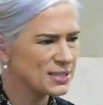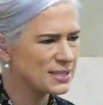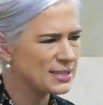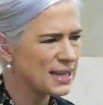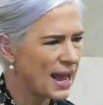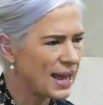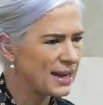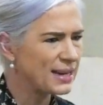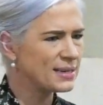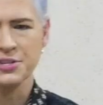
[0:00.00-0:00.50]
a
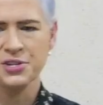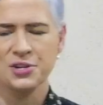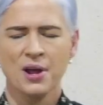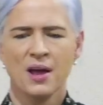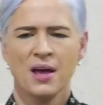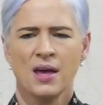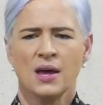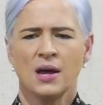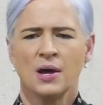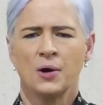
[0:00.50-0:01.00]

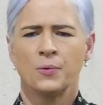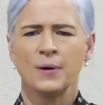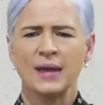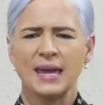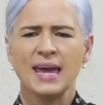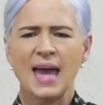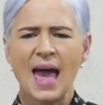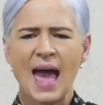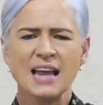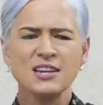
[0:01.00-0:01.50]
stage
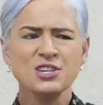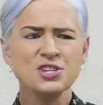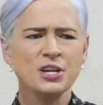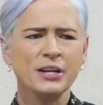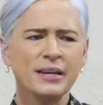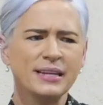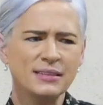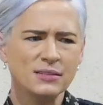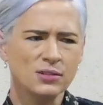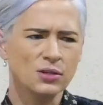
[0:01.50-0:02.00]
where he
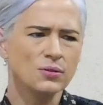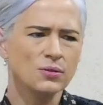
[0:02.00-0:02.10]
actually